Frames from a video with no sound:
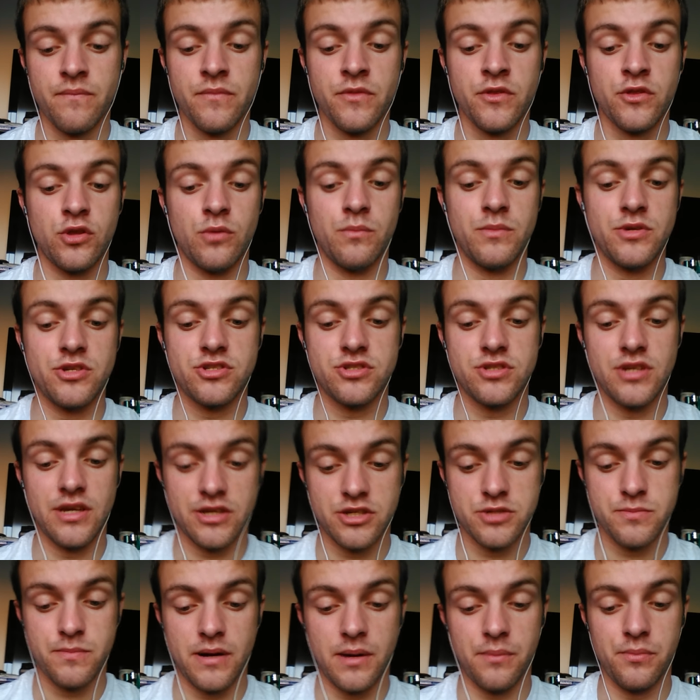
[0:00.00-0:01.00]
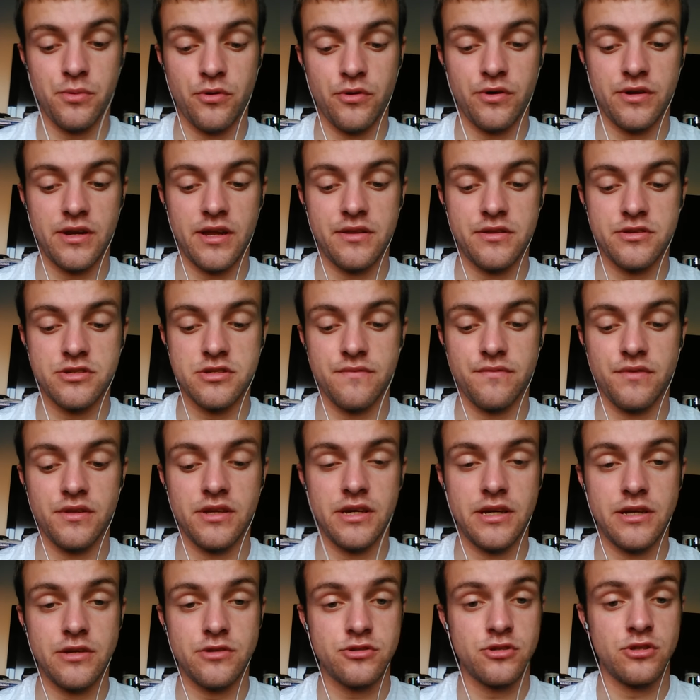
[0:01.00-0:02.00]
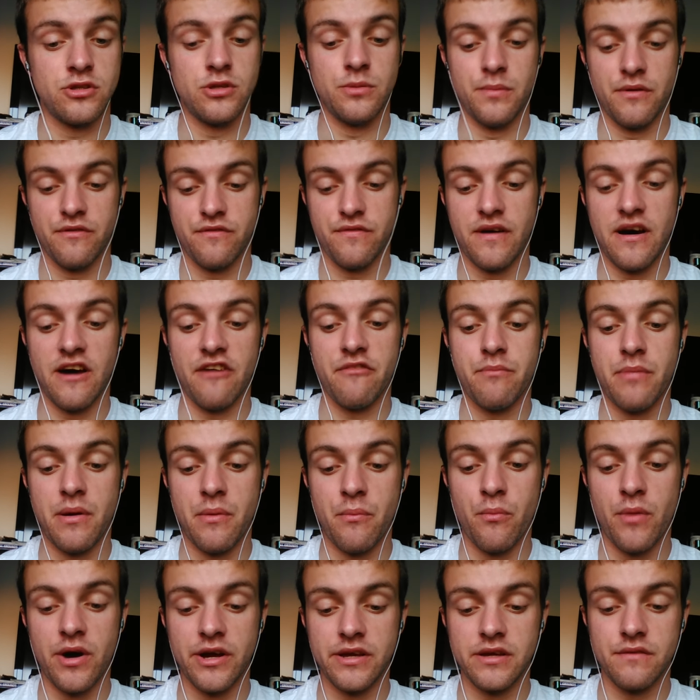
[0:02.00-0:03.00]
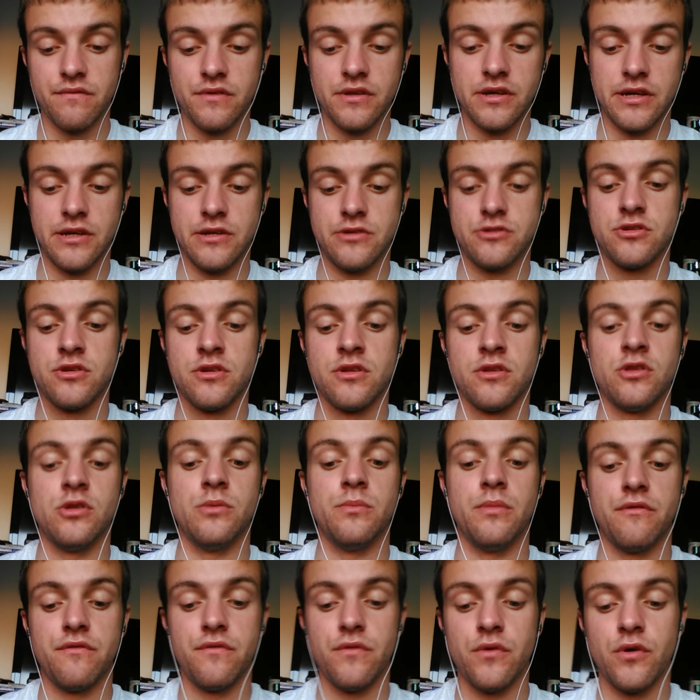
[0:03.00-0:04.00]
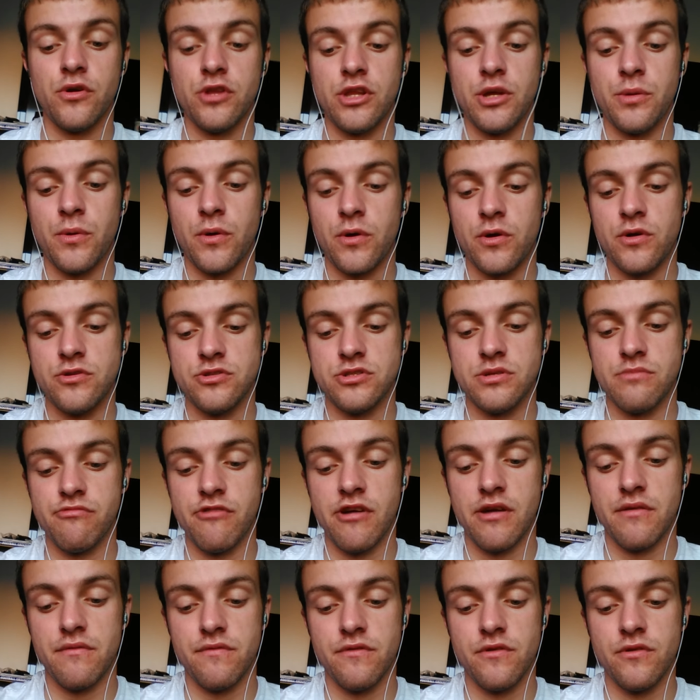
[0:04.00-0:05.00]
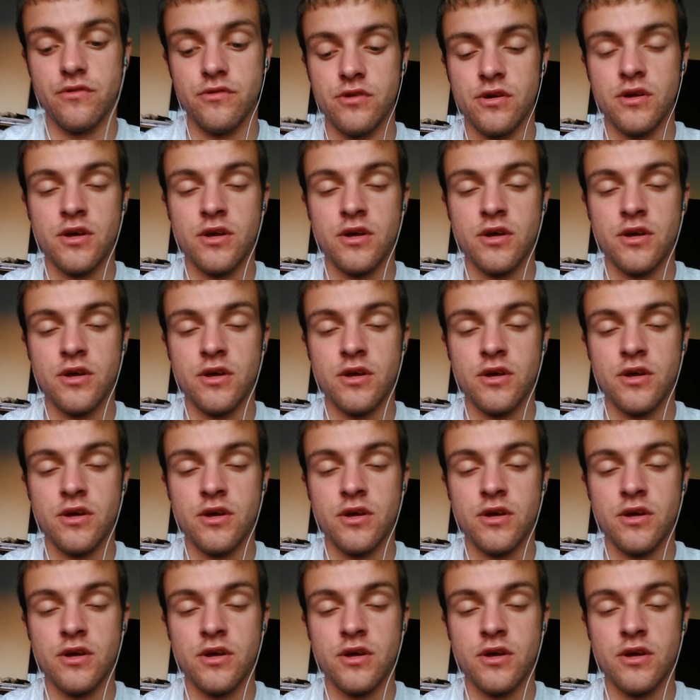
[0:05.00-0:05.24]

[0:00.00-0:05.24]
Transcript: Number 6, Pablo Hernandez of Leeds. Number 5, Ben White of Leeds. Number 4, Lee Watkins of Brentford.